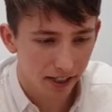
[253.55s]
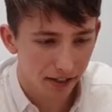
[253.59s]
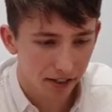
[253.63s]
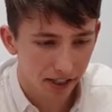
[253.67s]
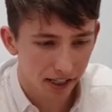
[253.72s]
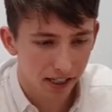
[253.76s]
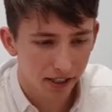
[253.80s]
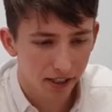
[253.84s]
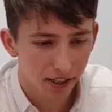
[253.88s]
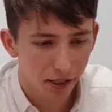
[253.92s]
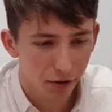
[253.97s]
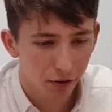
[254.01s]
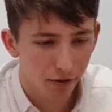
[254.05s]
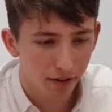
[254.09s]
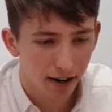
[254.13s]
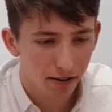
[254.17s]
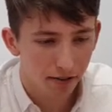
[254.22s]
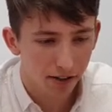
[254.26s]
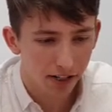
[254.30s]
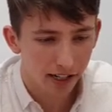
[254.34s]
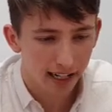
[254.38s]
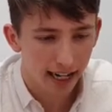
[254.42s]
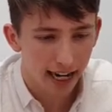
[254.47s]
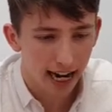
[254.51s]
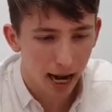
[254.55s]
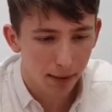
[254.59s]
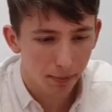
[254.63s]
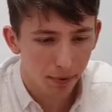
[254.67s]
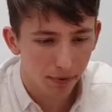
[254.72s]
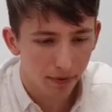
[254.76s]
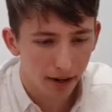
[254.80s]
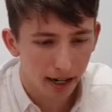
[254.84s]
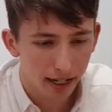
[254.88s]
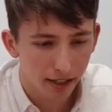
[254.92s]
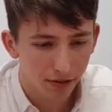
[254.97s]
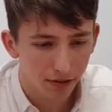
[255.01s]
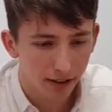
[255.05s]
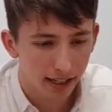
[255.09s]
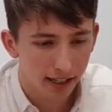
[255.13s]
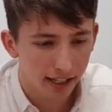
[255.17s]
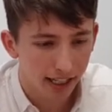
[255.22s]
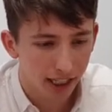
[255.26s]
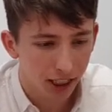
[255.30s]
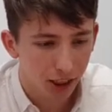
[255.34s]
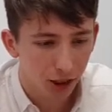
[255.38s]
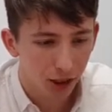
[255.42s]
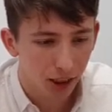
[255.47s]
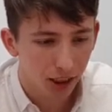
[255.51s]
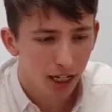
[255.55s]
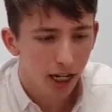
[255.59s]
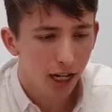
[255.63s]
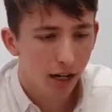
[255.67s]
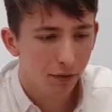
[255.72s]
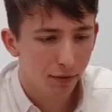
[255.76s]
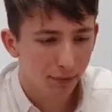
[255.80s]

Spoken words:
using a 2 ground state hyperfine transition